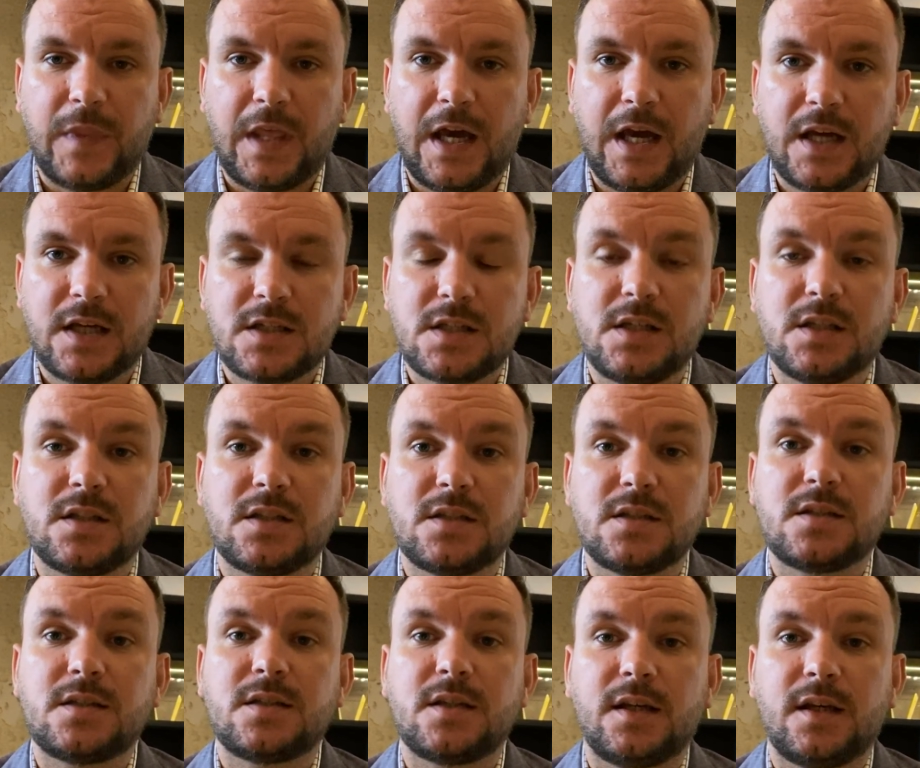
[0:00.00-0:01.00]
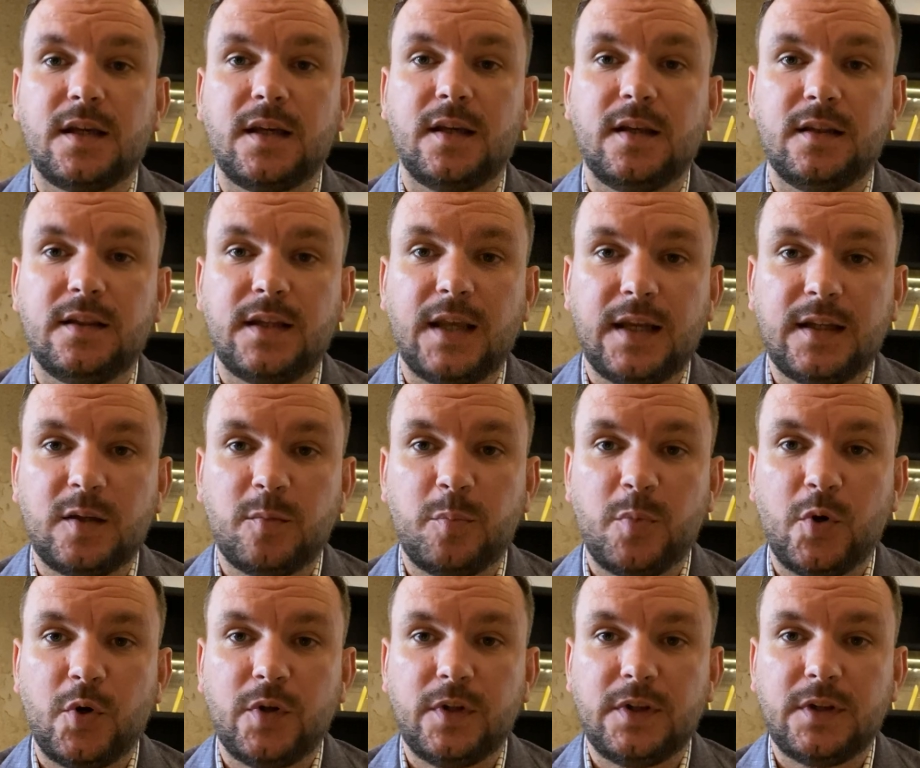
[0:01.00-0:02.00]
actually this is a data
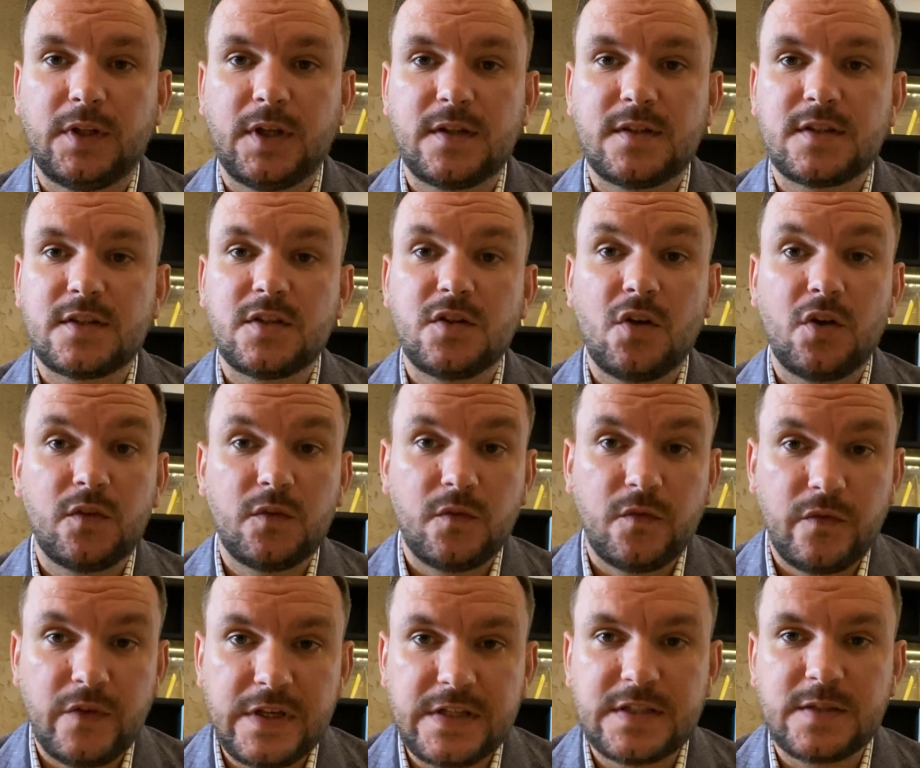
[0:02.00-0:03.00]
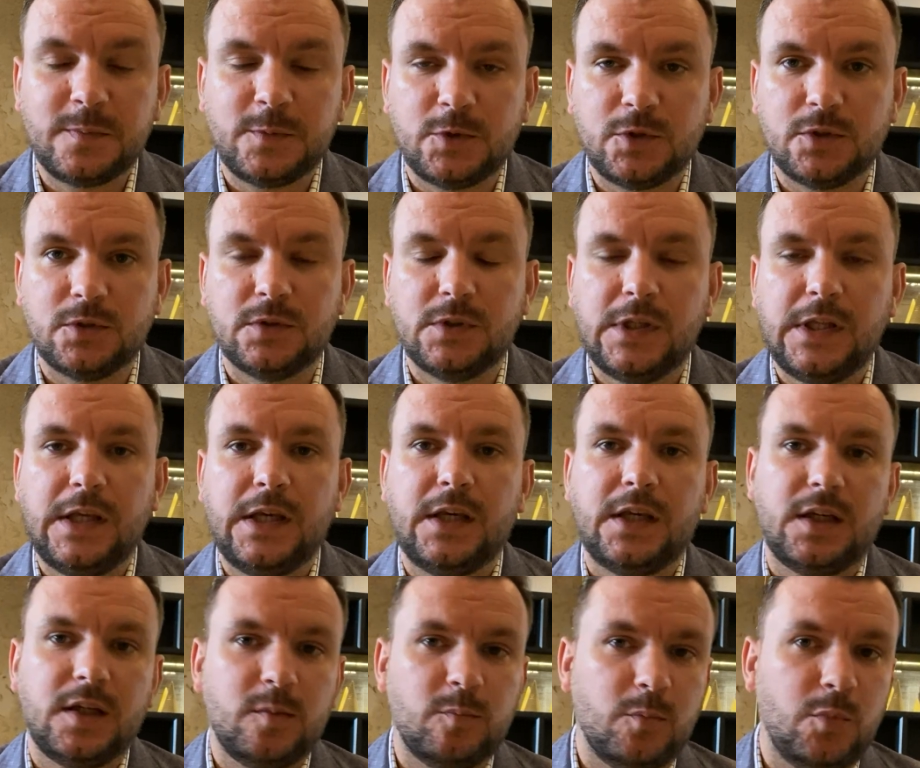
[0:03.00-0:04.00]
point that's not visible
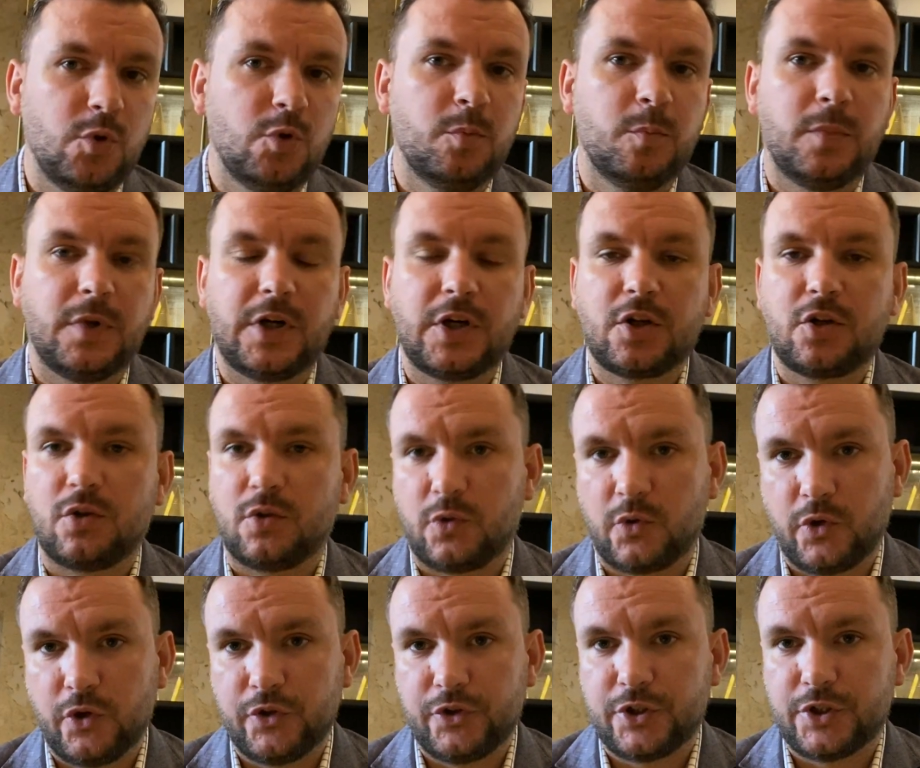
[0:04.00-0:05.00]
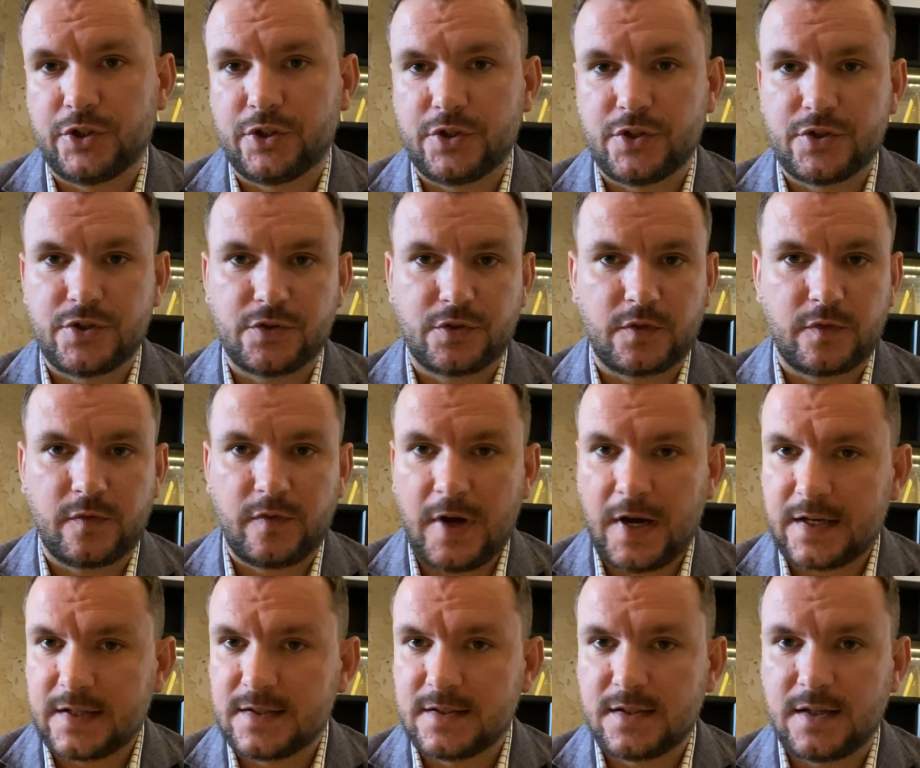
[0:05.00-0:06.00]
in Bloomberg or Reuters or
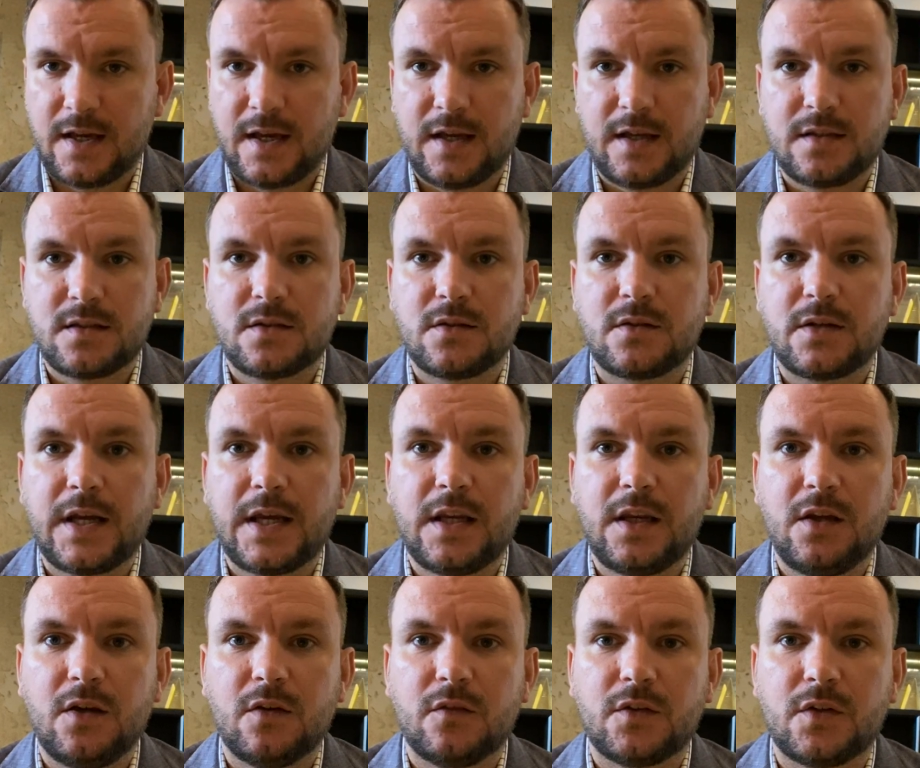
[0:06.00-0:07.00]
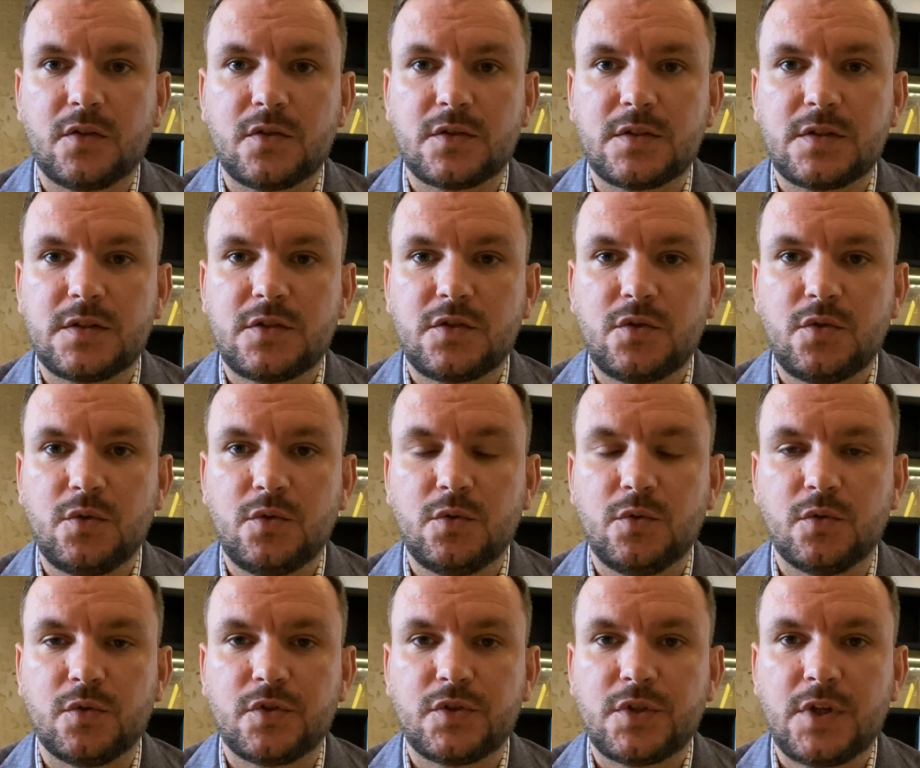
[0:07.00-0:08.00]
FactSet or any of those
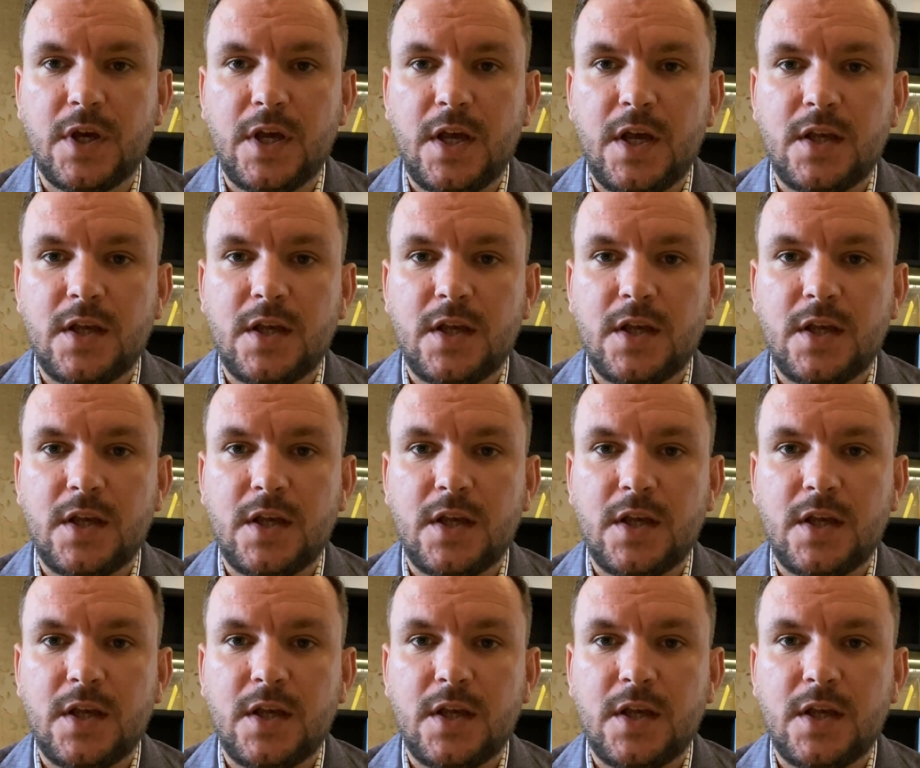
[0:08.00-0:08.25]
tools.